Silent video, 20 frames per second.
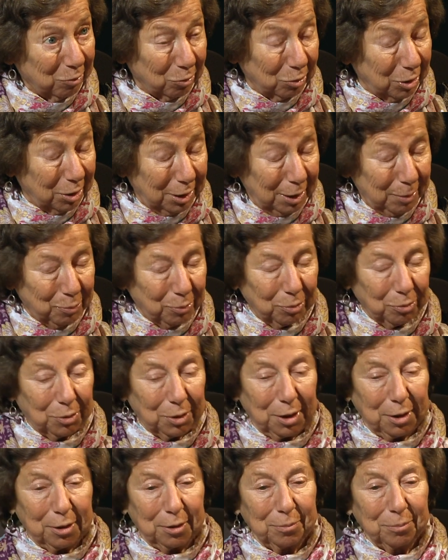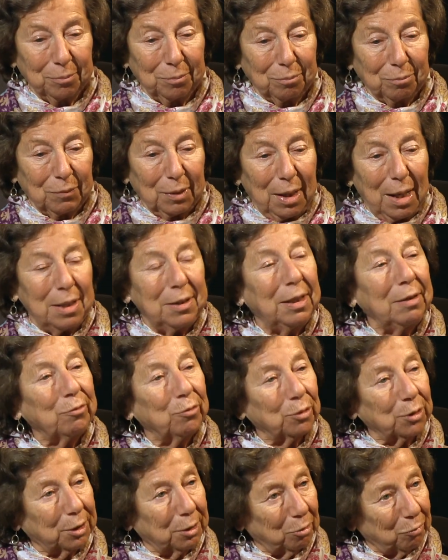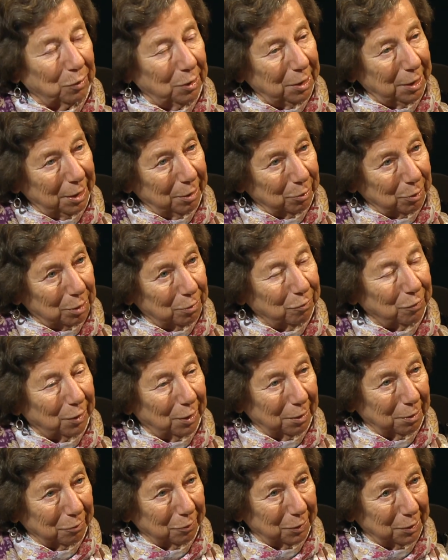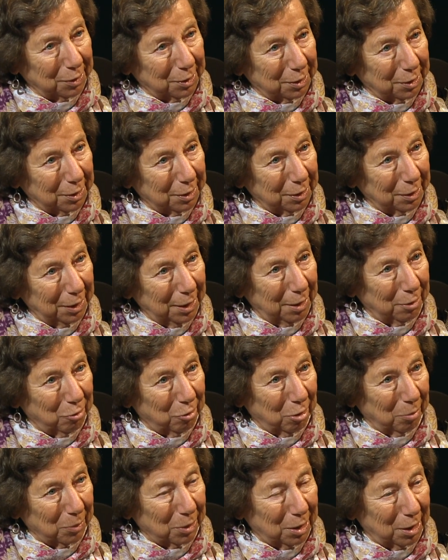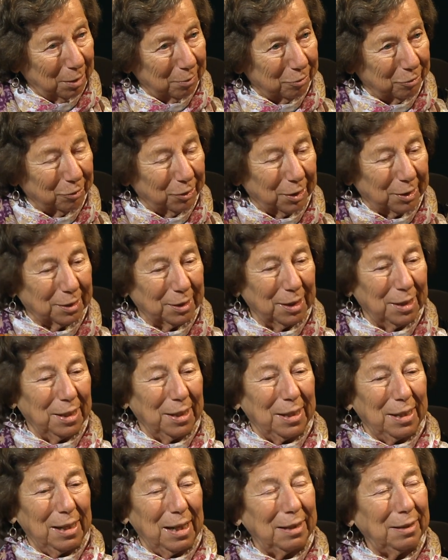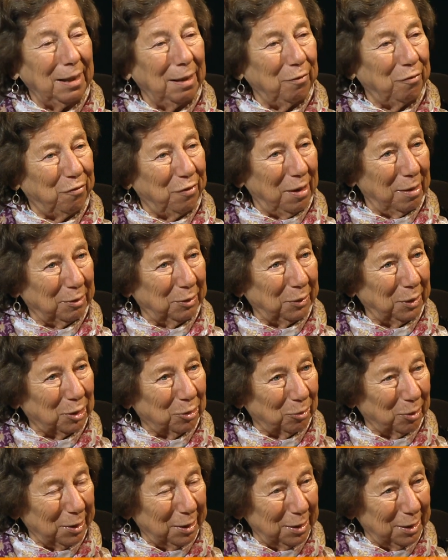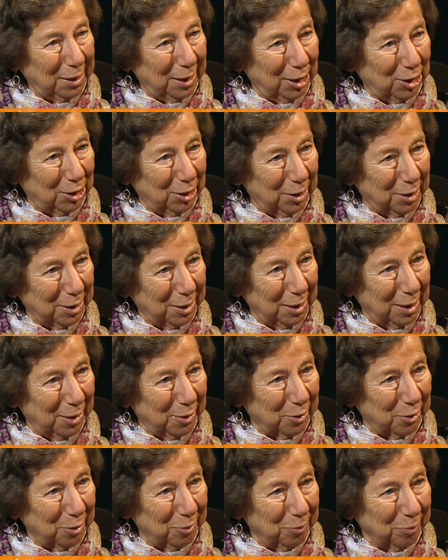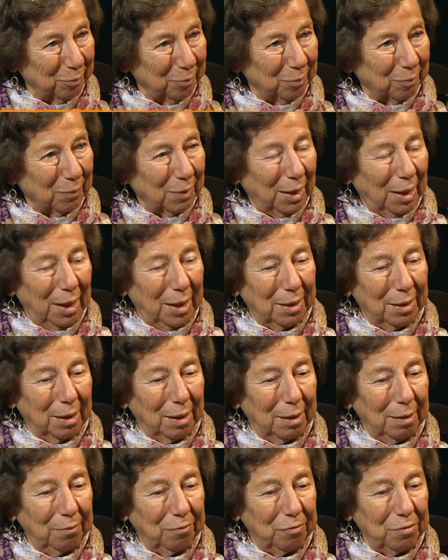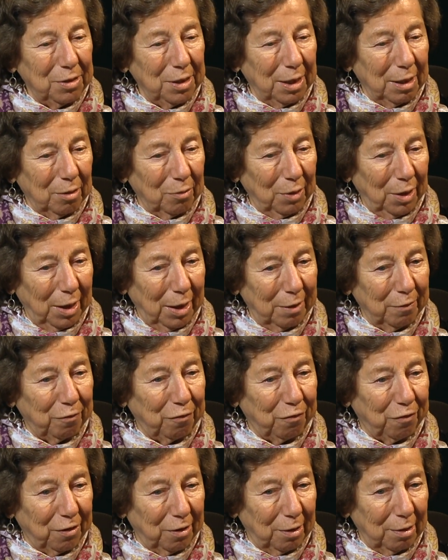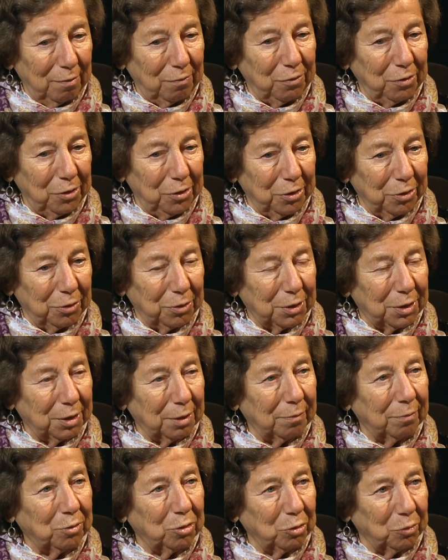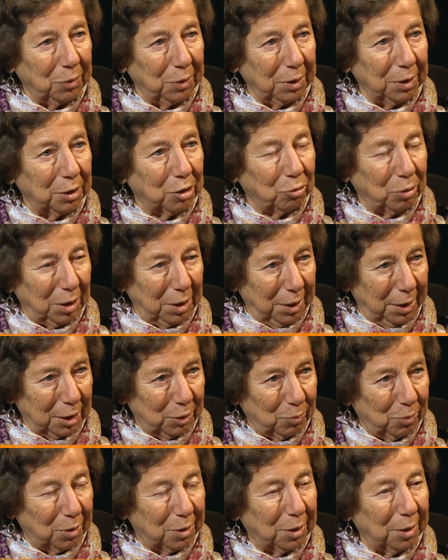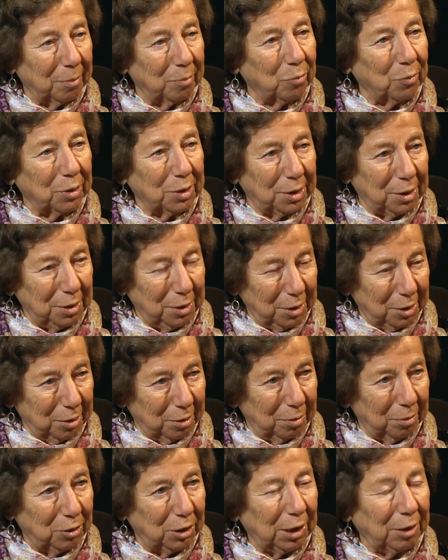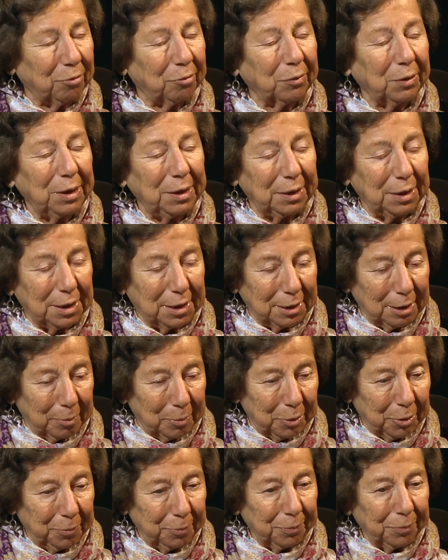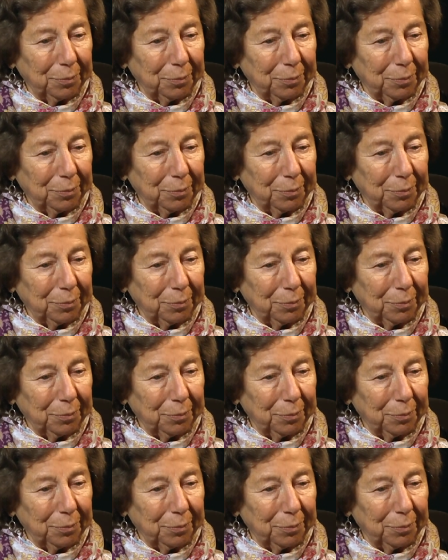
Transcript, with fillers: learned Hebrew there. And they've also renounced violence and hmm. armed conflict. And they founded this organization together and I've now had five years of doing trainings with them once a year, wow. generally in the summer.